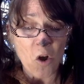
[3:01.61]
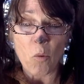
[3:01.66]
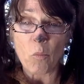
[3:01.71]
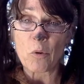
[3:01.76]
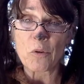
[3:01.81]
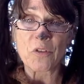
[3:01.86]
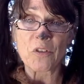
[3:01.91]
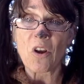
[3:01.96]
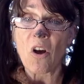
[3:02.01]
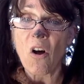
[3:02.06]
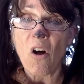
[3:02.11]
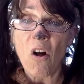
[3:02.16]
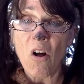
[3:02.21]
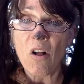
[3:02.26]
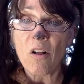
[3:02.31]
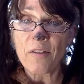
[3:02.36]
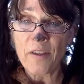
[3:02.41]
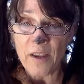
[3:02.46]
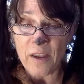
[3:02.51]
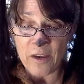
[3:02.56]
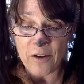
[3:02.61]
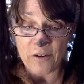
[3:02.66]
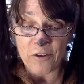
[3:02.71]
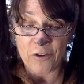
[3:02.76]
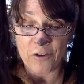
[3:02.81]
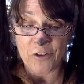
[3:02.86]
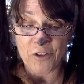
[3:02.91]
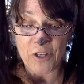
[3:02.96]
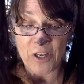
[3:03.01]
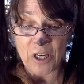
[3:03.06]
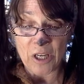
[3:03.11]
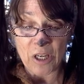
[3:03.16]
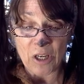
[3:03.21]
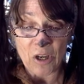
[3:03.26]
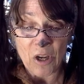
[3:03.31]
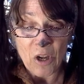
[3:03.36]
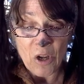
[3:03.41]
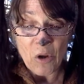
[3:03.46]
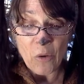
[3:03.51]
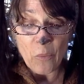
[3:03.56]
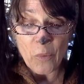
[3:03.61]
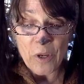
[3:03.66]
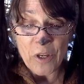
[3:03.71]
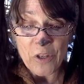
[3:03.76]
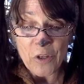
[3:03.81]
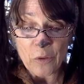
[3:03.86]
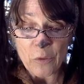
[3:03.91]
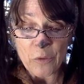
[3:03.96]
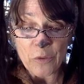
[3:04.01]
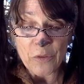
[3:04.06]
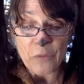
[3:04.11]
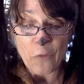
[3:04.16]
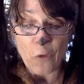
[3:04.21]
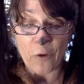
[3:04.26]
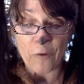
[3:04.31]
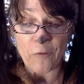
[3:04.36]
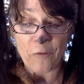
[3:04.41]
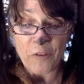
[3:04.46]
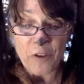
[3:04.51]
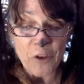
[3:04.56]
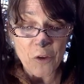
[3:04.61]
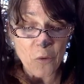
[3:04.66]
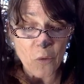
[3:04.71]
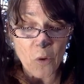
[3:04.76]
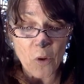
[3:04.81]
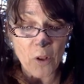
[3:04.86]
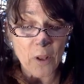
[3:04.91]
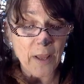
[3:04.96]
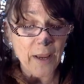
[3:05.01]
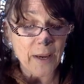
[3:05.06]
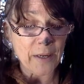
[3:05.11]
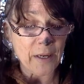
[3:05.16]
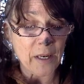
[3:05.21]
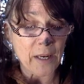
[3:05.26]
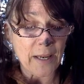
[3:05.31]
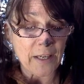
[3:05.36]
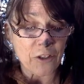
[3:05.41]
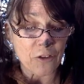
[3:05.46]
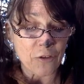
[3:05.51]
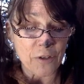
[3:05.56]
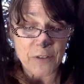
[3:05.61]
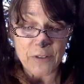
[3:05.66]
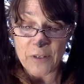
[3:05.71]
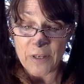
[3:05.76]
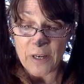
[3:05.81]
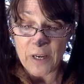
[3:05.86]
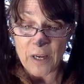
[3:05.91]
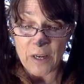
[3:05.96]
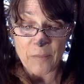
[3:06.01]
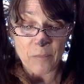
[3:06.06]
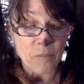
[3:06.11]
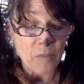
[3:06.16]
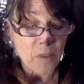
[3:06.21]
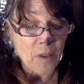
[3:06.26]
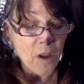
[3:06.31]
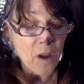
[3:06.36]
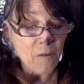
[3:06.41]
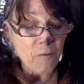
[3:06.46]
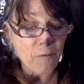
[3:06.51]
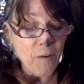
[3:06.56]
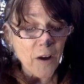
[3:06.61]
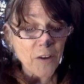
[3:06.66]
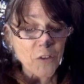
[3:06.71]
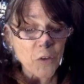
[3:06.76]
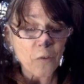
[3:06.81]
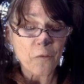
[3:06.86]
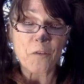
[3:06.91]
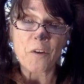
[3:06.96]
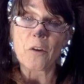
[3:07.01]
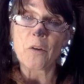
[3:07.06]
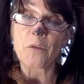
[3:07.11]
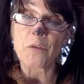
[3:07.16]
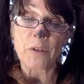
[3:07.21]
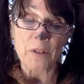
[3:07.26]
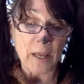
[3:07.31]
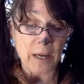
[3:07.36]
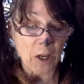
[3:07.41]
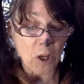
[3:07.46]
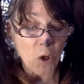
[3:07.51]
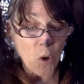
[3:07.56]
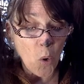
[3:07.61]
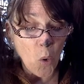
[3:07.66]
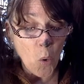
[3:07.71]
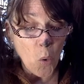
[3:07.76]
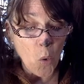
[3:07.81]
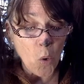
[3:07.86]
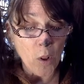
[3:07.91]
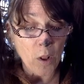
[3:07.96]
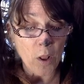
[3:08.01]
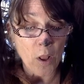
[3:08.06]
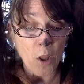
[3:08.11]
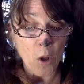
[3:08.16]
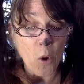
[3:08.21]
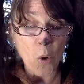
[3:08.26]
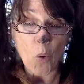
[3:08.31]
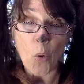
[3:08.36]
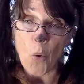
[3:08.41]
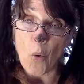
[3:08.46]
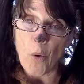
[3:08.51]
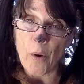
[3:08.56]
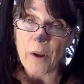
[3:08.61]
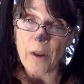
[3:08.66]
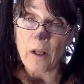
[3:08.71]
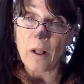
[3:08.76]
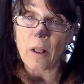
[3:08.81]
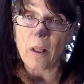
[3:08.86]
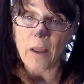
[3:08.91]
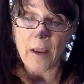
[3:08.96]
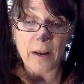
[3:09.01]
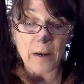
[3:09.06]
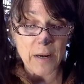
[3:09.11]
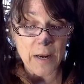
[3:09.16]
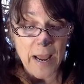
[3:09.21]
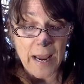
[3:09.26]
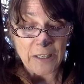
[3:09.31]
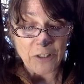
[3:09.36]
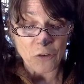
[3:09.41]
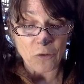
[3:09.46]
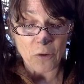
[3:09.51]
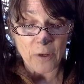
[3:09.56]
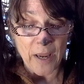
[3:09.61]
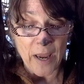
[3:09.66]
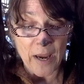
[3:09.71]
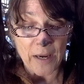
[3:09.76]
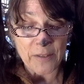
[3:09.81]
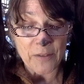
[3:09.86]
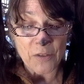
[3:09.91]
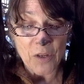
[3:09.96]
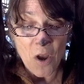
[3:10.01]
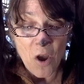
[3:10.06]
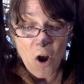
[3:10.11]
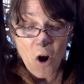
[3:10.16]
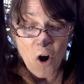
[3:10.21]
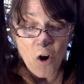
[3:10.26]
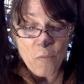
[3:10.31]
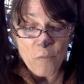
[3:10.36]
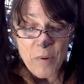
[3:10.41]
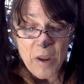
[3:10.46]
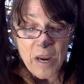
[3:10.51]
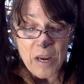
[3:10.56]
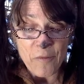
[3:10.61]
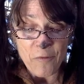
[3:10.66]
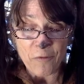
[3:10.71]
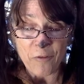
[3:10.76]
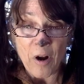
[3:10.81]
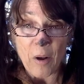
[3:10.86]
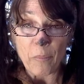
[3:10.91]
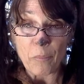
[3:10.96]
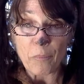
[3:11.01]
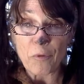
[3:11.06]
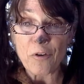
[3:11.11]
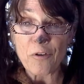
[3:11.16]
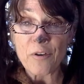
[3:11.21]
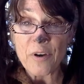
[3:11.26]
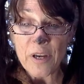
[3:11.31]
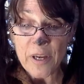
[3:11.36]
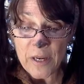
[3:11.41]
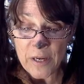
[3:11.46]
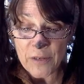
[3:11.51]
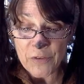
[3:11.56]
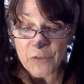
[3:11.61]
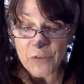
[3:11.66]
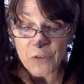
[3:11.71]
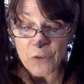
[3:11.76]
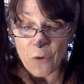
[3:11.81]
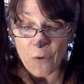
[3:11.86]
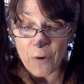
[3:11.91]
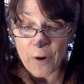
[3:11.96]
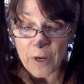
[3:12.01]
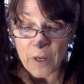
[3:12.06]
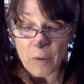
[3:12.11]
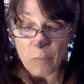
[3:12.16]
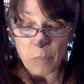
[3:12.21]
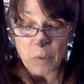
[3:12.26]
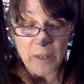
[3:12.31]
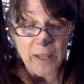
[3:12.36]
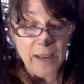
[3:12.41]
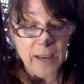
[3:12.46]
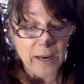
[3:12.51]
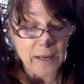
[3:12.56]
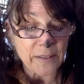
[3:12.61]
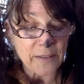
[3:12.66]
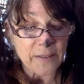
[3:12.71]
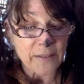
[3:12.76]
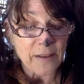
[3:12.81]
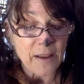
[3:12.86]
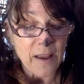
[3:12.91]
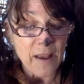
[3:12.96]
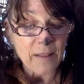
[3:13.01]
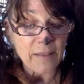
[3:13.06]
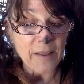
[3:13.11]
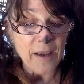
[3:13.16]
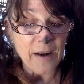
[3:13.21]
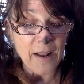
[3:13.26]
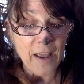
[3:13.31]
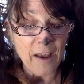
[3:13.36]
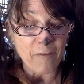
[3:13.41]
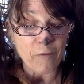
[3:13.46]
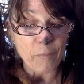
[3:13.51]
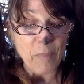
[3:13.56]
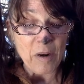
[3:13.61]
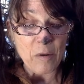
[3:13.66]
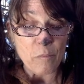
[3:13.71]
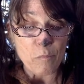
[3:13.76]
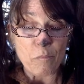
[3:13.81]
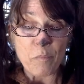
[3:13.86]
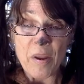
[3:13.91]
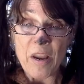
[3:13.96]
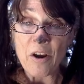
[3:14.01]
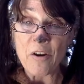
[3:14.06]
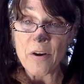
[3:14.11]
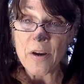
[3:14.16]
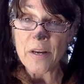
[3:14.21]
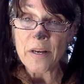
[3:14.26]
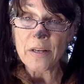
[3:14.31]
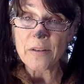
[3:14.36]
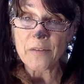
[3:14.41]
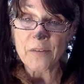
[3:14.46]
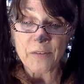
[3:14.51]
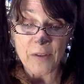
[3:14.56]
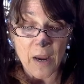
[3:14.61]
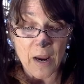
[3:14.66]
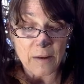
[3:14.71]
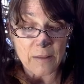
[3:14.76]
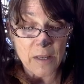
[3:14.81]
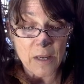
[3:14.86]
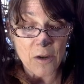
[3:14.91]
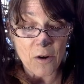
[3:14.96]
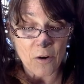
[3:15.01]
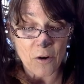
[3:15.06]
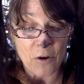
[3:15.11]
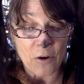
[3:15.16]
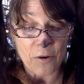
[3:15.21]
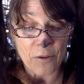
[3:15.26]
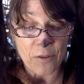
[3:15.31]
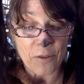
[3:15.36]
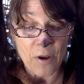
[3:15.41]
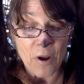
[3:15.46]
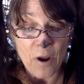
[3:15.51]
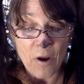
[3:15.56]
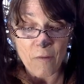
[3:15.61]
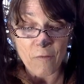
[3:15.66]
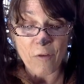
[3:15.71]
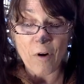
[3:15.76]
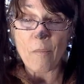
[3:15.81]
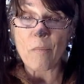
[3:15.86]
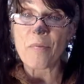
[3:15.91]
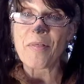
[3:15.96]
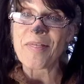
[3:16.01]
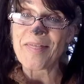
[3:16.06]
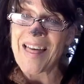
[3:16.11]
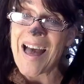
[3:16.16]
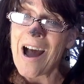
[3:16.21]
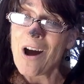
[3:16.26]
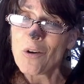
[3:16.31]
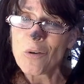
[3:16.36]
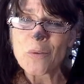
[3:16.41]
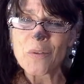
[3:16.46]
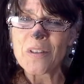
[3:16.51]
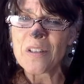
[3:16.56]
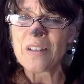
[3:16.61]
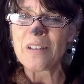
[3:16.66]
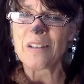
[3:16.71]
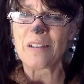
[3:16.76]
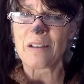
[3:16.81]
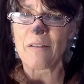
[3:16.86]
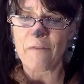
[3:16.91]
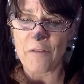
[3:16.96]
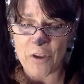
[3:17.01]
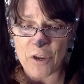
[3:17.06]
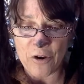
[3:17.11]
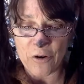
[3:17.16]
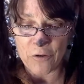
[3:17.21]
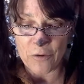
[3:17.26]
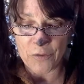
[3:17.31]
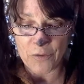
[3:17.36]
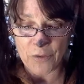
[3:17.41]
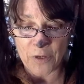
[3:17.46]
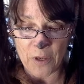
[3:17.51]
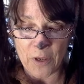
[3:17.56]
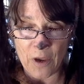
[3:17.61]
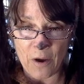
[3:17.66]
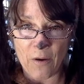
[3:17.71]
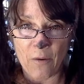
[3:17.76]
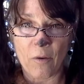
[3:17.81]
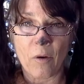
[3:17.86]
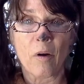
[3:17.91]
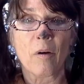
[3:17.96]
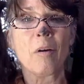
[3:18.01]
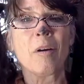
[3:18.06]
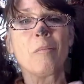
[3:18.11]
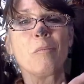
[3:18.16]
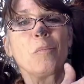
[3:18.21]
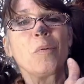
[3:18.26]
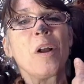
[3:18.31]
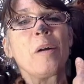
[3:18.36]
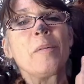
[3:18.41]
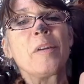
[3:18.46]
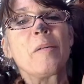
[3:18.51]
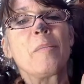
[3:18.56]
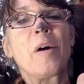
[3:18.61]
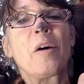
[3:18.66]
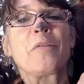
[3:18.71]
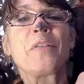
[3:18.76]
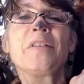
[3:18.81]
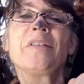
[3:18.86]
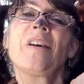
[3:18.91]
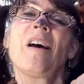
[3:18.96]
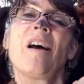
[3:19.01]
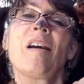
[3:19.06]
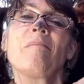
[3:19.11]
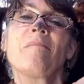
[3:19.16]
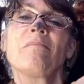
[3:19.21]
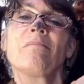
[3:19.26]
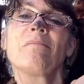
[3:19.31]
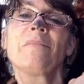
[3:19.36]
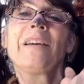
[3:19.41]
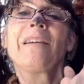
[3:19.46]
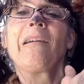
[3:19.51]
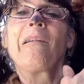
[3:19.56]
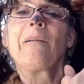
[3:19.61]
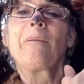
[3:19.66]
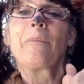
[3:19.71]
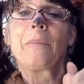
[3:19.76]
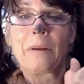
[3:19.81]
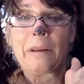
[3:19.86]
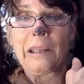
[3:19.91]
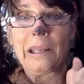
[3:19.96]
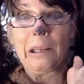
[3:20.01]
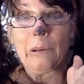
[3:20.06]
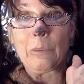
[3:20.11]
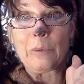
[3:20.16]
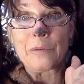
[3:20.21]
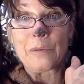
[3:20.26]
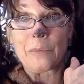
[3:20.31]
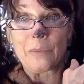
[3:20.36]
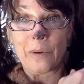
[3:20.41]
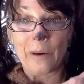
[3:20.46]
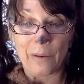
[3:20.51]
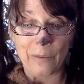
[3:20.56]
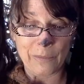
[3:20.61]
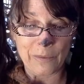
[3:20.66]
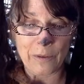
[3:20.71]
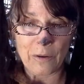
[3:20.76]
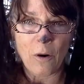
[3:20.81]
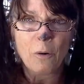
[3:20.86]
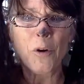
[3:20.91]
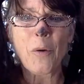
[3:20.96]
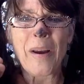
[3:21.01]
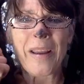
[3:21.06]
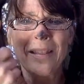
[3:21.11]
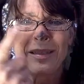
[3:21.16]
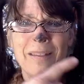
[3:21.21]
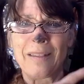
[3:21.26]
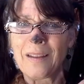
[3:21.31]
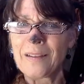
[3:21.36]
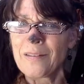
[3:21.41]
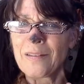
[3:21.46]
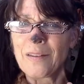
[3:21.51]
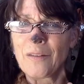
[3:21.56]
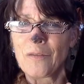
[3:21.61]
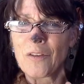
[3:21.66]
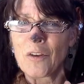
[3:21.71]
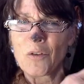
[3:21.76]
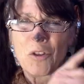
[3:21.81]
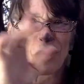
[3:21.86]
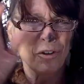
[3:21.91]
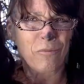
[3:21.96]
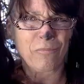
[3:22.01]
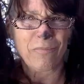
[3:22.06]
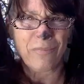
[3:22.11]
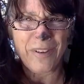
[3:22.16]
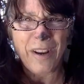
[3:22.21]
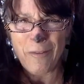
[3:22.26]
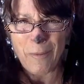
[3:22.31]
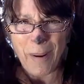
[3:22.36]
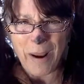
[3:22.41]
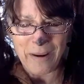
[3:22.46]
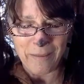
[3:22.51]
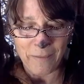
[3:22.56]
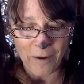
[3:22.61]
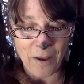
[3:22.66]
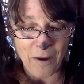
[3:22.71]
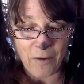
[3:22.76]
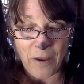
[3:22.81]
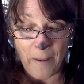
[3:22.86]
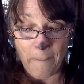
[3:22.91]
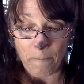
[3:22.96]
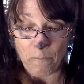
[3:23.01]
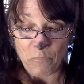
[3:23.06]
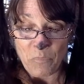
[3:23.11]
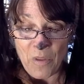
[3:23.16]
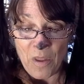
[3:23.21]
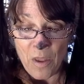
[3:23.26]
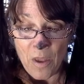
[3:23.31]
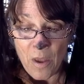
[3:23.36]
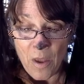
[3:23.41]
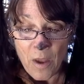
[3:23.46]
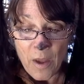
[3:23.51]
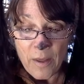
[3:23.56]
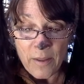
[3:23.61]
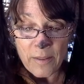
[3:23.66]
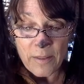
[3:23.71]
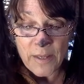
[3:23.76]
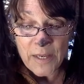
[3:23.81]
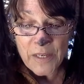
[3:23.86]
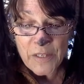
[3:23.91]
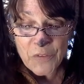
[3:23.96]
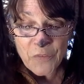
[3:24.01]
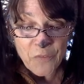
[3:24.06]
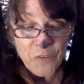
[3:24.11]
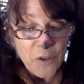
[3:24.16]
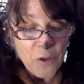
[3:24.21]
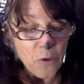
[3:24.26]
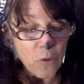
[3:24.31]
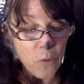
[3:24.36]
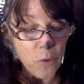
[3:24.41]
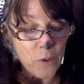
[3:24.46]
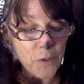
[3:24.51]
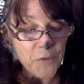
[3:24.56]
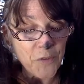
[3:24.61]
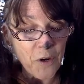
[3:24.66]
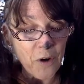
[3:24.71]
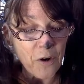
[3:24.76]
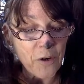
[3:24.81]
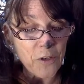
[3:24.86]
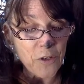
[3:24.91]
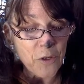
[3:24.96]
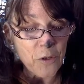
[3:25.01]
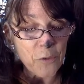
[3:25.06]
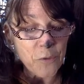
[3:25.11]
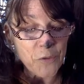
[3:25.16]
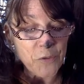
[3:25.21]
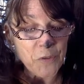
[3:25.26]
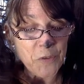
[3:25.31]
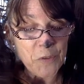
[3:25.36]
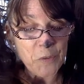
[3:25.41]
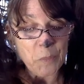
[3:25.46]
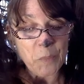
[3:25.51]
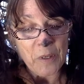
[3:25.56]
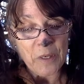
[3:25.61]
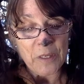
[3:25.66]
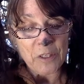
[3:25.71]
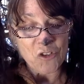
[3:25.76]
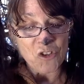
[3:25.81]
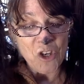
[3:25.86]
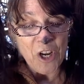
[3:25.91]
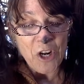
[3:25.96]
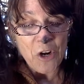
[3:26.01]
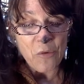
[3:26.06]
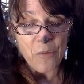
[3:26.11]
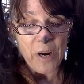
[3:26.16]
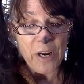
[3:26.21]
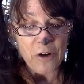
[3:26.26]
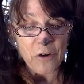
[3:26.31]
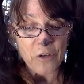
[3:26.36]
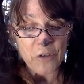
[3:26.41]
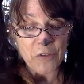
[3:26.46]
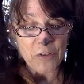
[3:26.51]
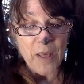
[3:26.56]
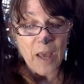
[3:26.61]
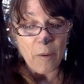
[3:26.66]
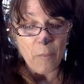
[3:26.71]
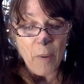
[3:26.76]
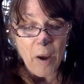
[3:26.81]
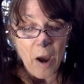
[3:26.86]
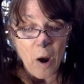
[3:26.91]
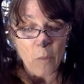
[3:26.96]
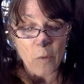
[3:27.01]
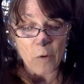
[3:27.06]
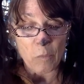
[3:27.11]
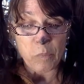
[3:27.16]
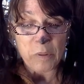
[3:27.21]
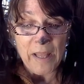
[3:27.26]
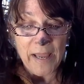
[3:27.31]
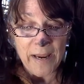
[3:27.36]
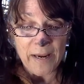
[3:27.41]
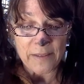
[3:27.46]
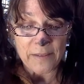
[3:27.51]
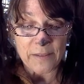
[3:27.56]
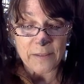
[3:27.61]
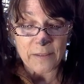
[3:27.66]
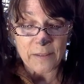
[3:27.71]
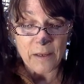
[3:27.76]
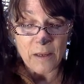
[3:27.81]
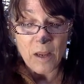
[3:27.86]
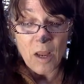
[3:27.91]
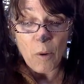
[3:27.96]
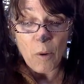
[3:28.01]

almost all the energy we use for fuel and electricity. Fossil fuels like coal, oil, and natural gas are made from prehistoric plants that have been buried inside the earth from thousands of years ago. Probably about the time, you know, he was around. Oh, no, wait, that's the future. Never mind. Okay. These fuels are used to spin generators that power plants,